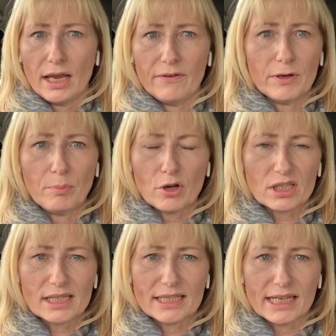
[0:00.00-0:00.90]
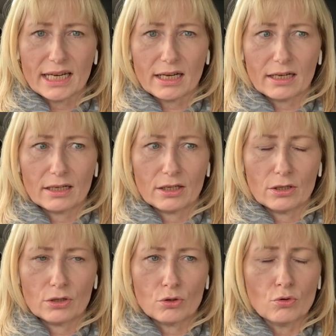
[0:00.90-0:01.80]
If your boss is a dick,
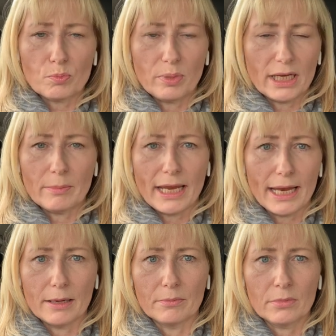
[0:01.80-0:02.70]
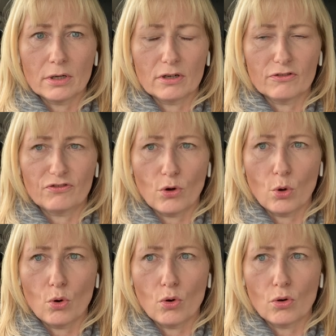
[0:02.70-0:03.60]
don't blame him
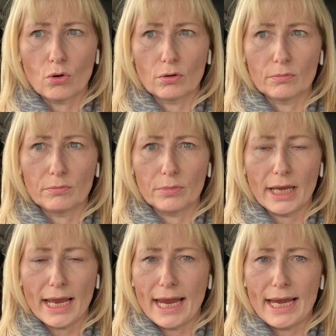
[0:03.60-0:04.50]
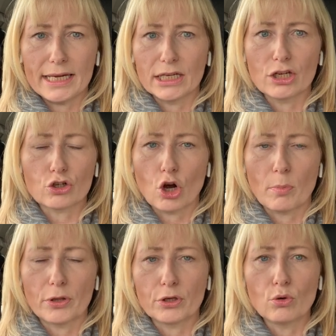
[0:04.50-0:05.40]
for hating your
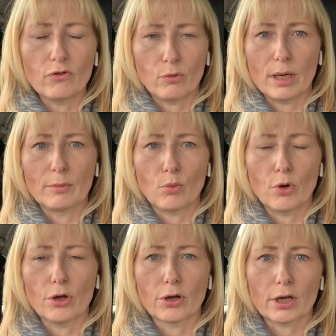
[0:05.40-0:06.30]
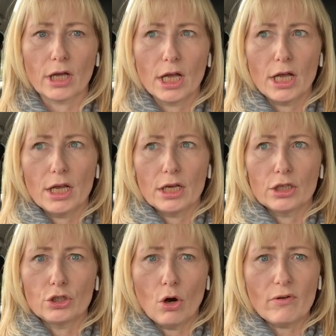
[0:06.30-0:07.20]
job or the overwhelm at work.
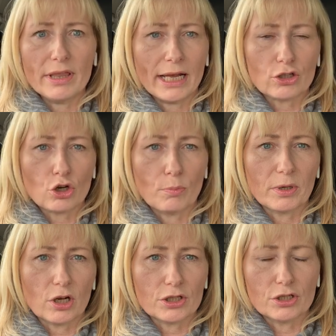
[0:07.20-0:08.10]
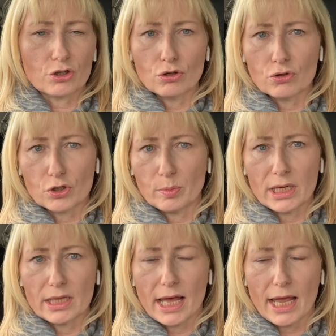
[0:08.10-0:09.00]
You're in that job because you choose to
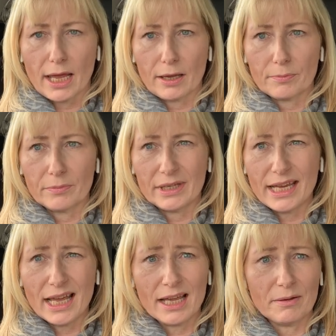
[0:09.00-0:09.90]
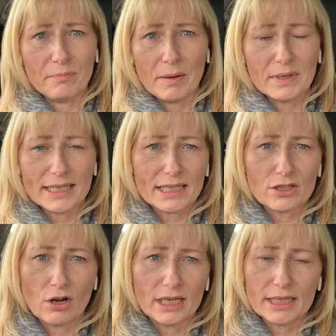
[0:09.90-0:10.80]
be there. Yeah, maybe it's
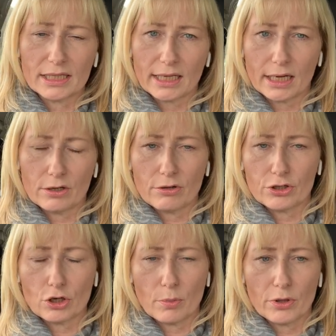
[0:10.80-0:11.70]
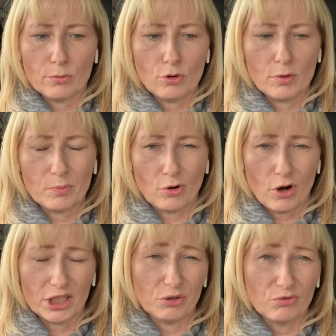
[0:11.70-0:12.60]
not easy to get another job at the moment, but
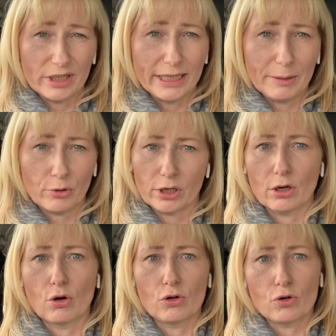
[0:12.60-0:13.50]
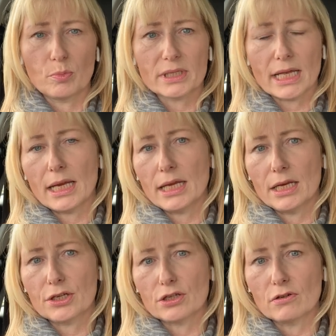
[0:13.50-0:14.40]
are you really putting 100%
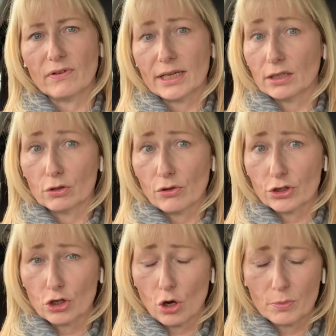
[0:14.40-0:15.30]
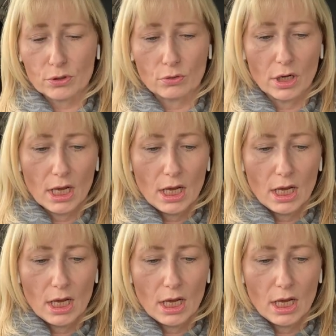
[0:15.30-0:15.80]
into finding another job? So